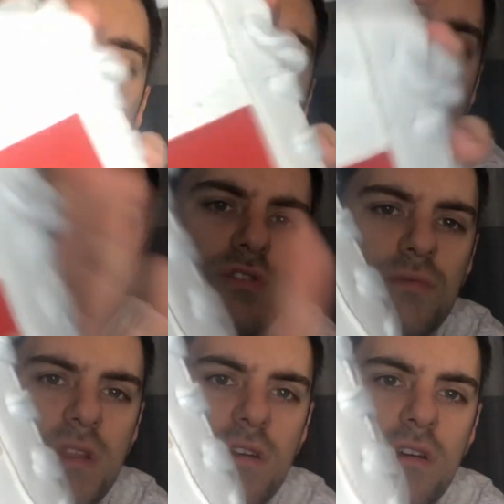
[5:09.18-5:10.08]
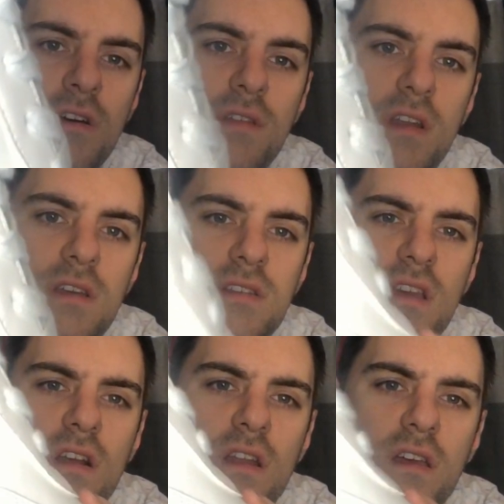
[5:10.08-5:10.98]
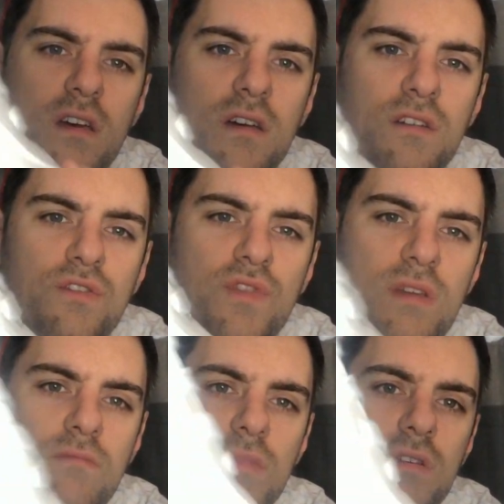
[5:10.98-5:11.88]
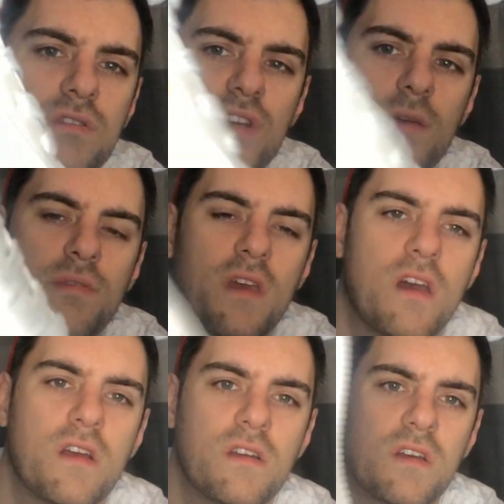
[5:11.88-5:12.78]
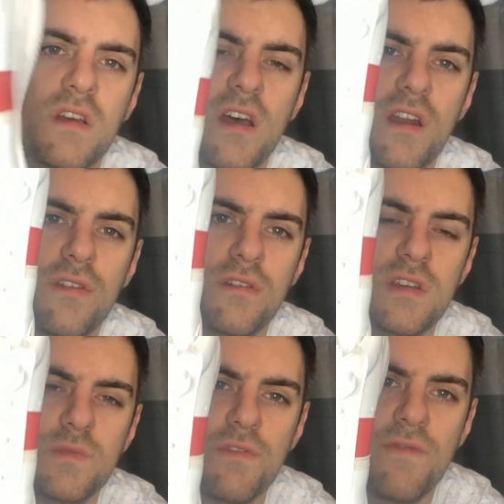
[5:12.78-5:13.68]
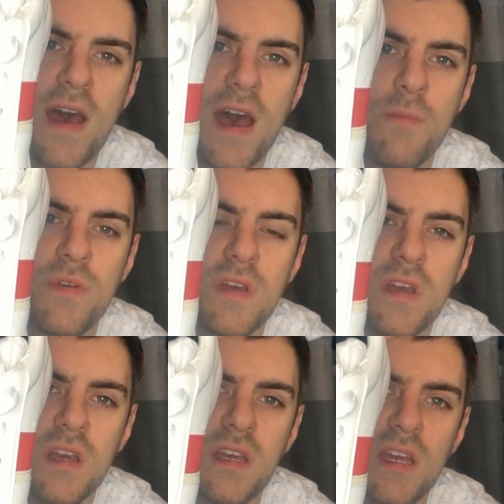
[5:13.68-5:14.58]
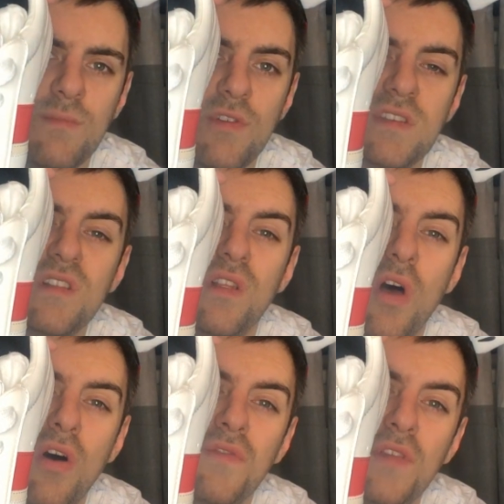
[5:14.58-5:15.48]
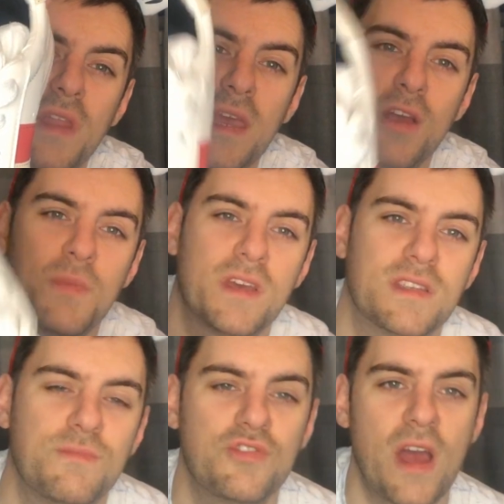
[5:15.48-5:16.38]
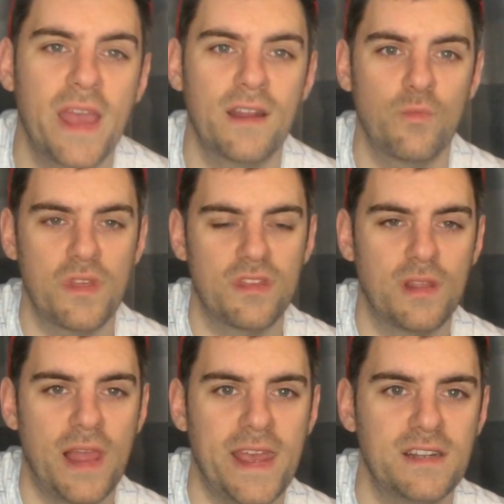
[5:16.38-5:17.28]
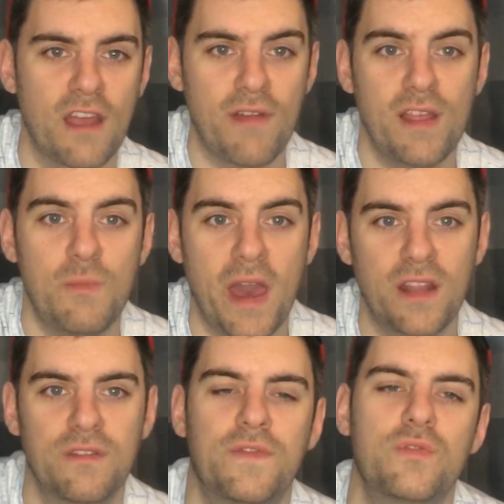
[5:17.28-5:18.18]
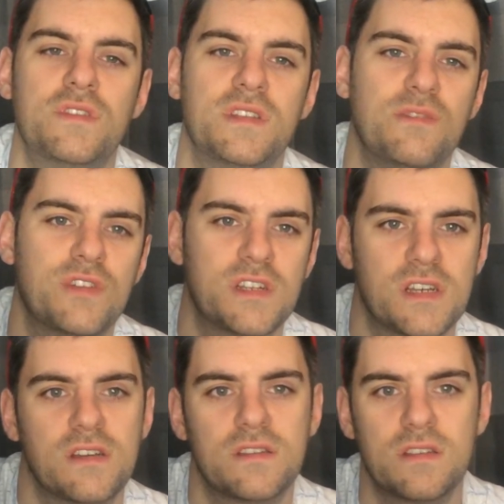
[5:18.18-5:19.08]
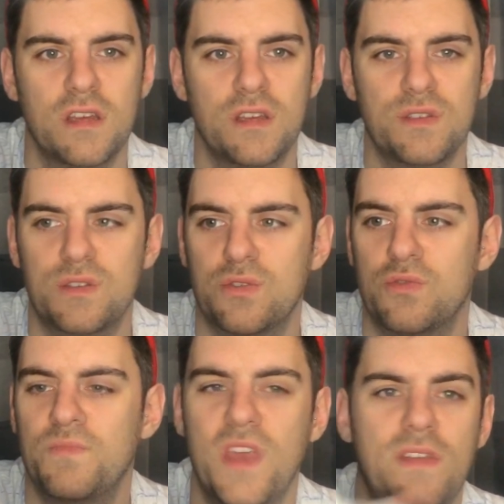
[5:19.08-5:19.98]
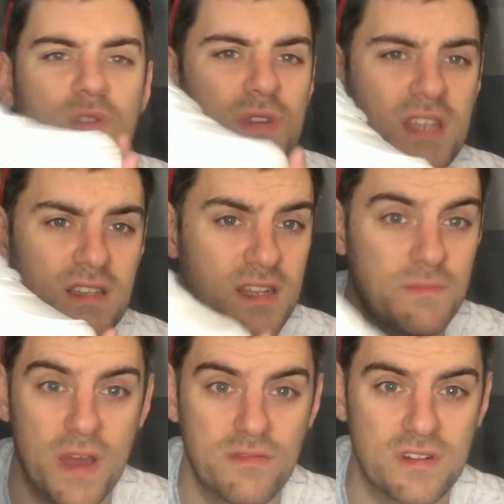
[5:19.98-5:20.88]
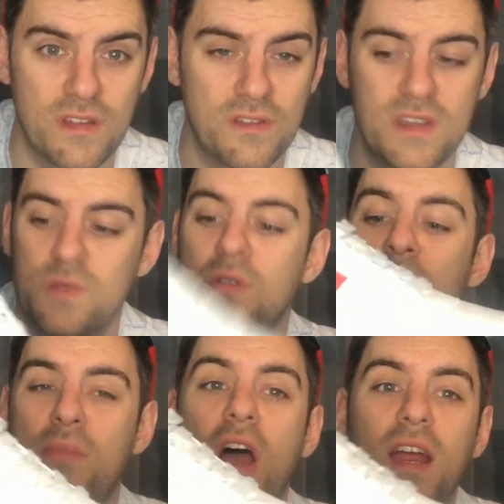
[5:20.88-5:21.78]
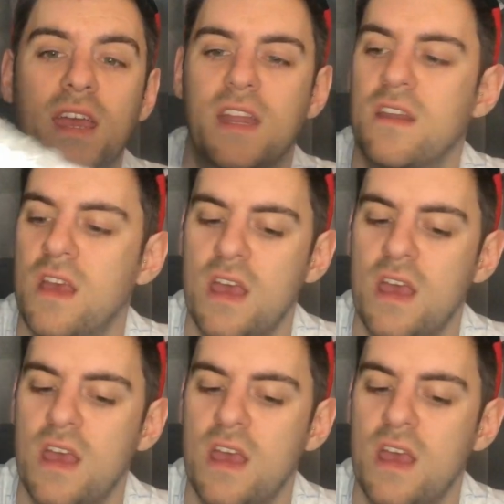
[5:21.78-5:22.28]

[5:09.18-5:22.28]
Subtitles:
and I don't know whether oh, there it is there, like a cream stripe there, and I thought these were fab. There is a lot of glare because I'm trying with the light directly behind the phone to see what it does. So yeah, these were £16 and I thought these were a bargain,